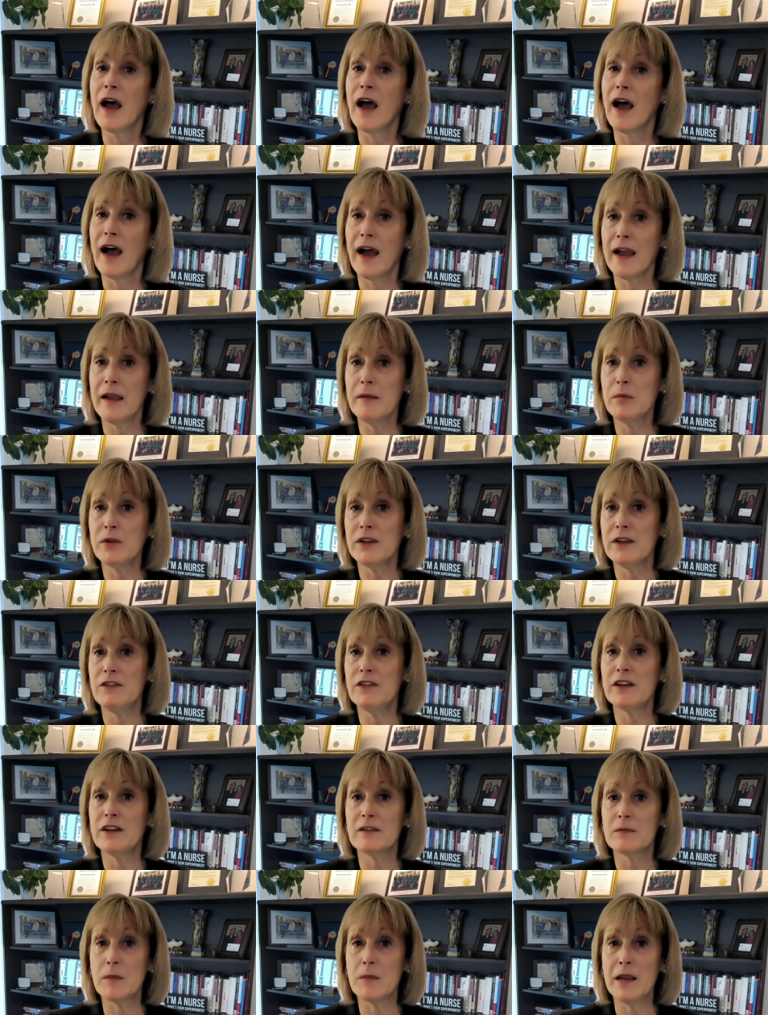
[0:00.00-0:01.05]
I believe
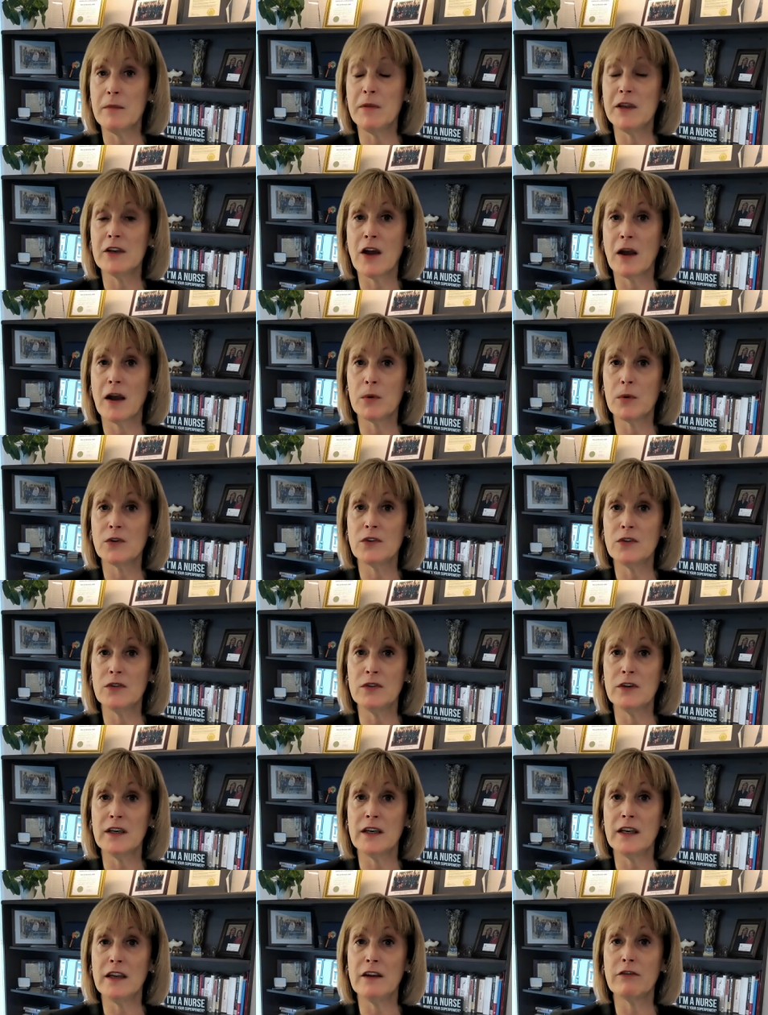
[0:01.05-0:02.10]
this may be an
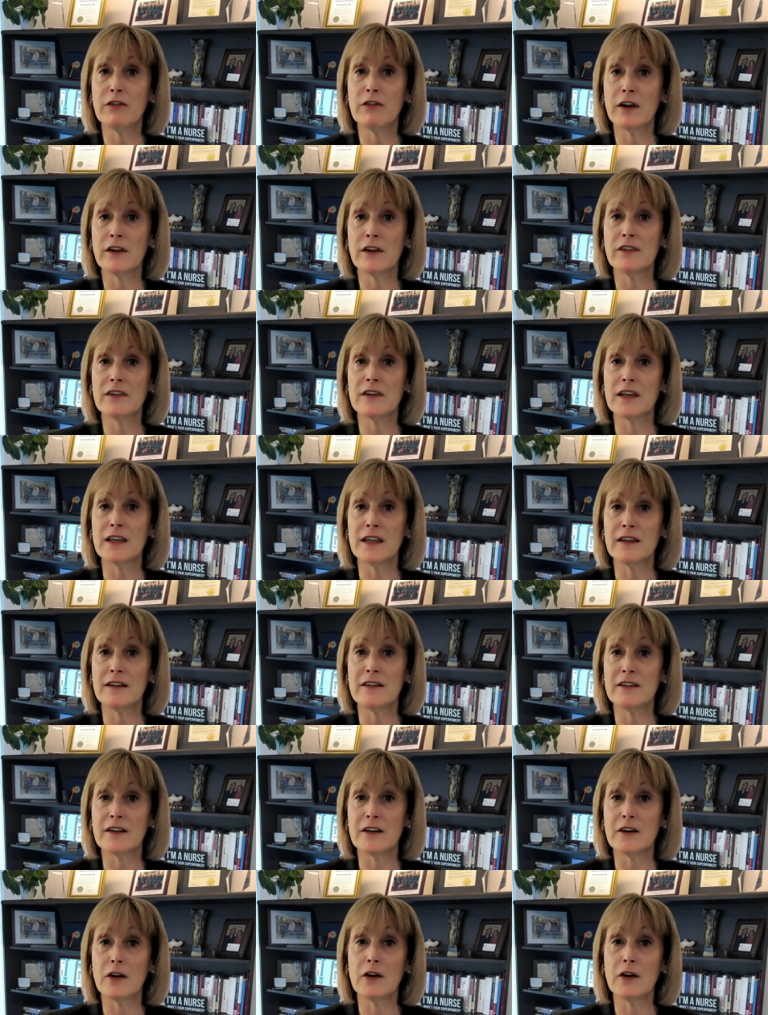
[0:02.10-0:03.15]
opportunity for us to
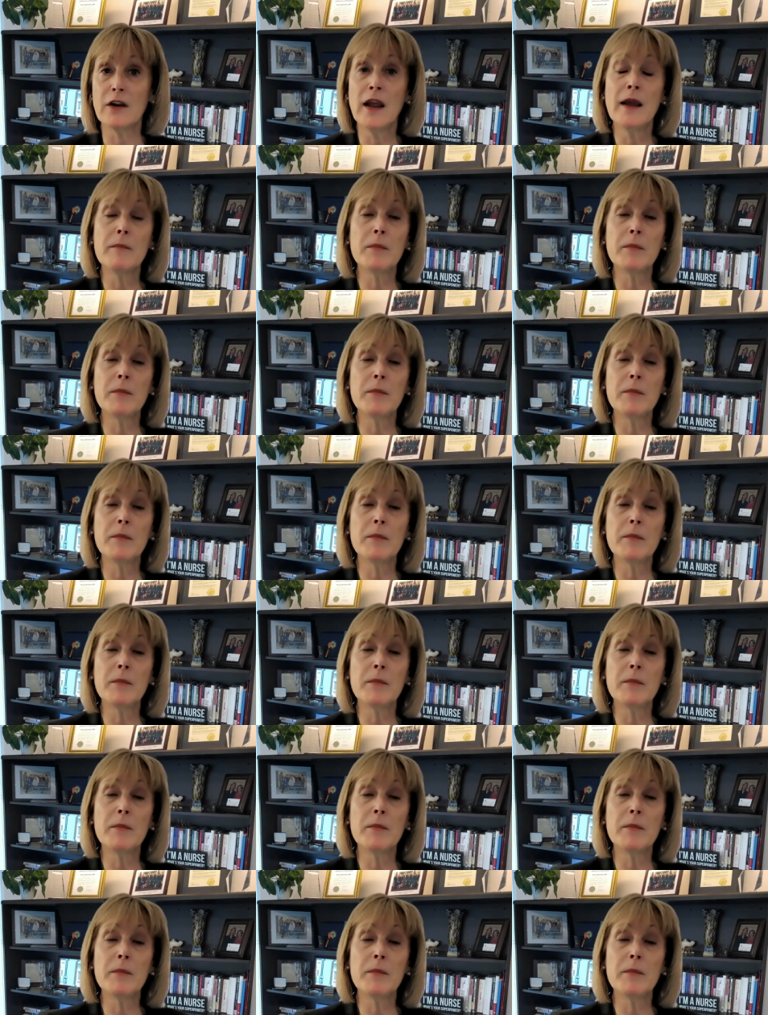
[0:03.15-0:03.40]
consider,